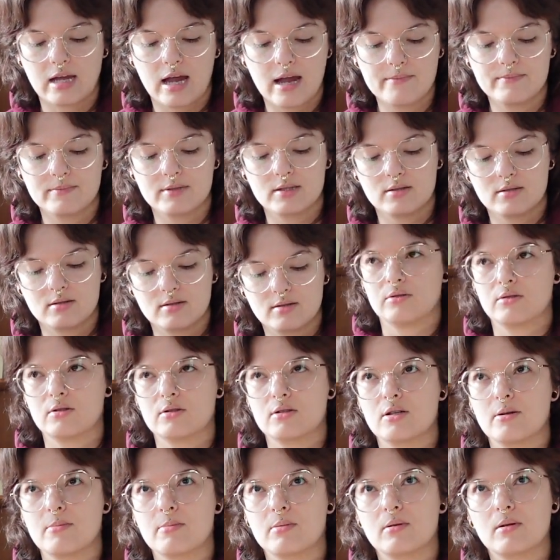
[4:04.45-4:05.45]
I'm
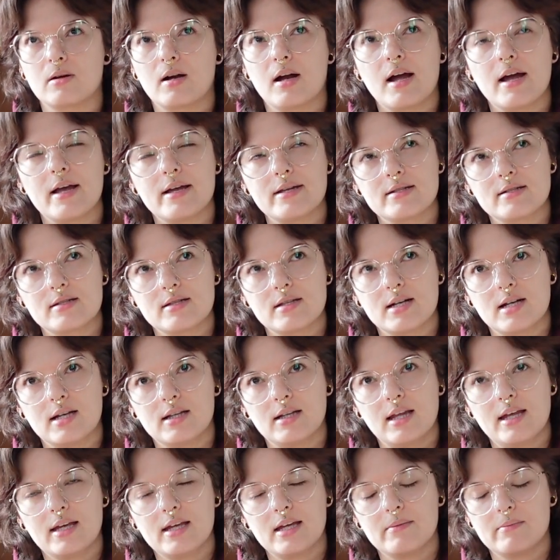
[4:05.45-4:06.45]
surprised that I
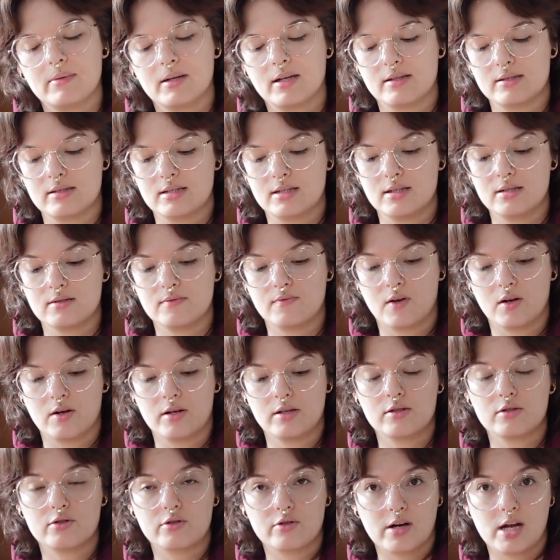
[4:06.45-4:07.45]
like it, because it is very
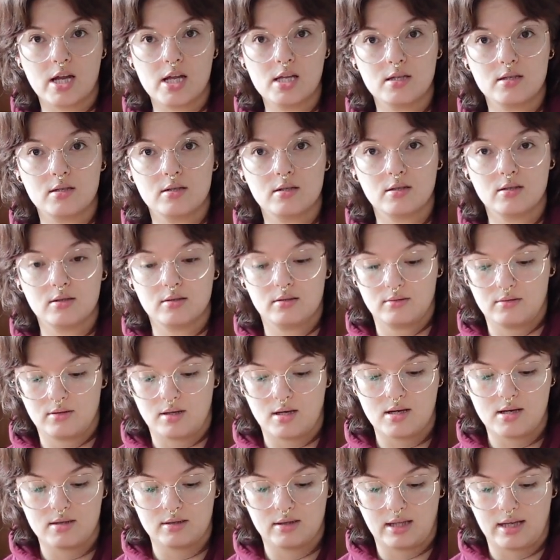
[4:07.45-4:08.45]
straight
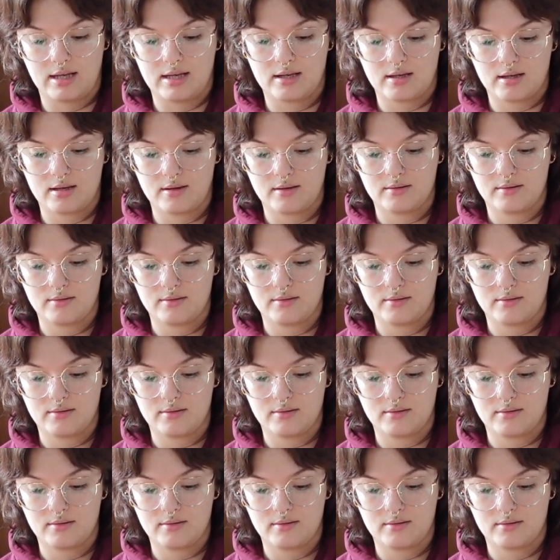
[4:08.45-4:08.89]
and like